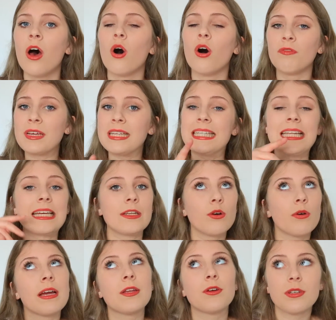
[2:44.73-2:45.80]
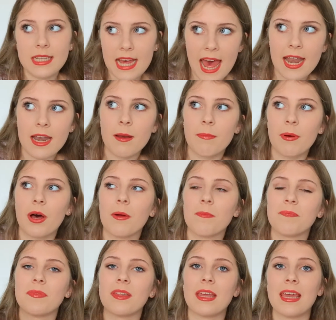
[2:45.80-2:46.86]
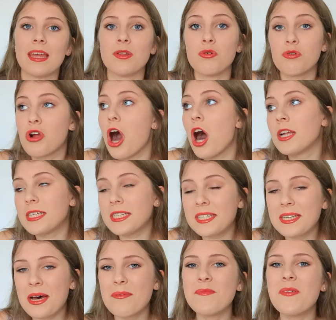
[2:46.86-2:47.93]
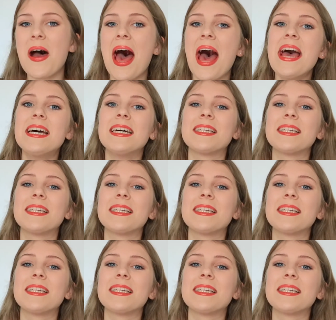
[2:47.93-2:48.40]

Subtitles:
obviously not in your tent but in your garden somewhere.